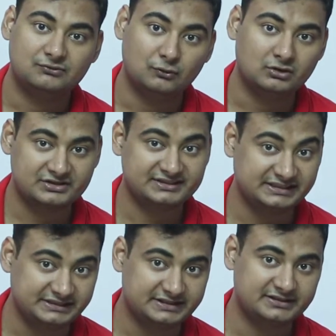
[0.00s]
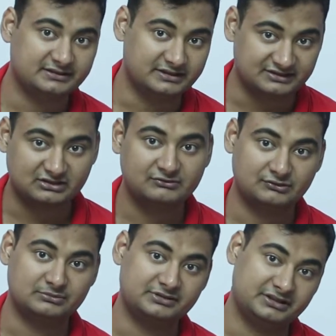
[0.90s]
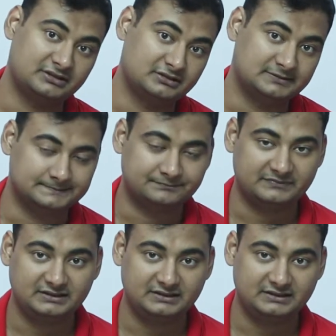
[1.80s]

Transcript: 4 seats reserved for